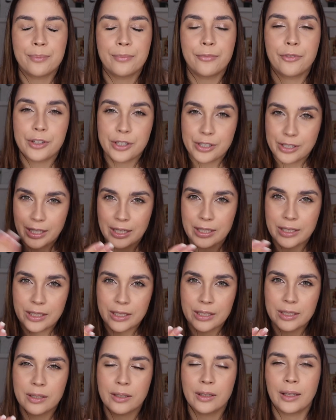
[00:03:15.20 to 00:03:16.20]
First I
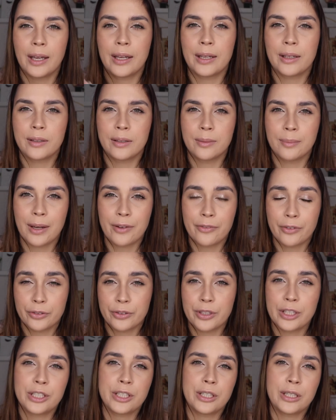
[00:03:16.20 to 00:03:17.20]
did like my
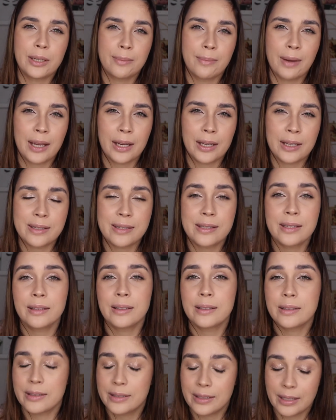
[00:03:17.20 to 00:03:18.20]
foundation and my
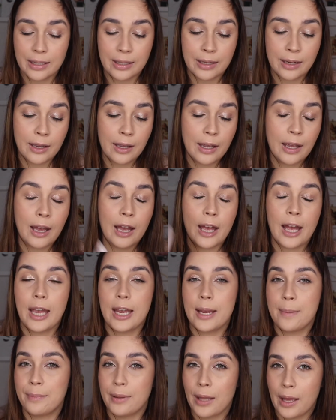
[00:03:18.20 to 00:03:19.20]
concealer, and then I
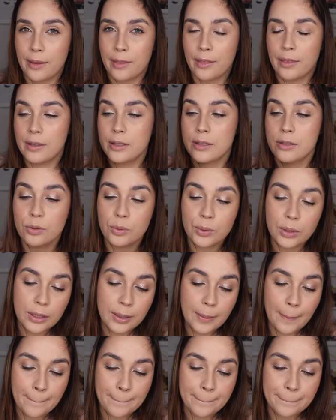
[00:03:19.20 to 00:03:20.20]
applied this
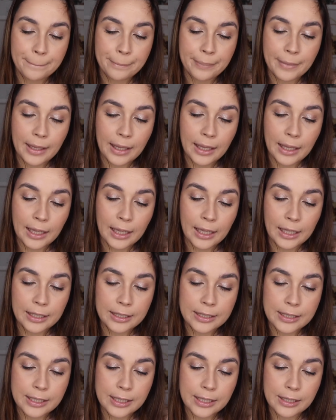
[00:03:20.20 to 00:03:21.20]
one.
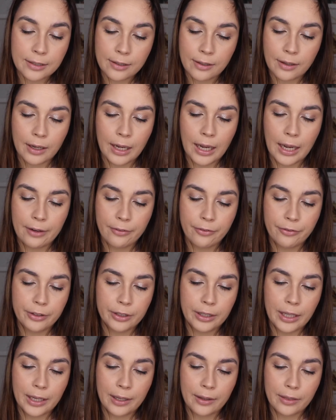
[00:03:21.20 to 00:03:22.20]
And I
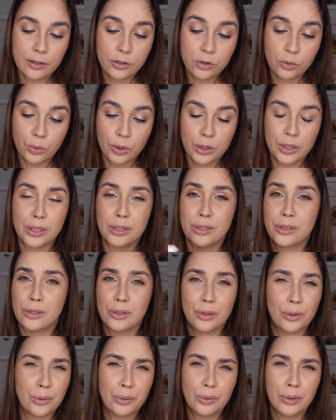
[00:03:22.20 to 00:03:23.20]
feel like this one is
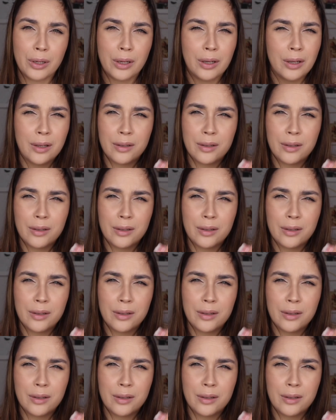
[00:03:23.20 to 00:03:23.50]
so,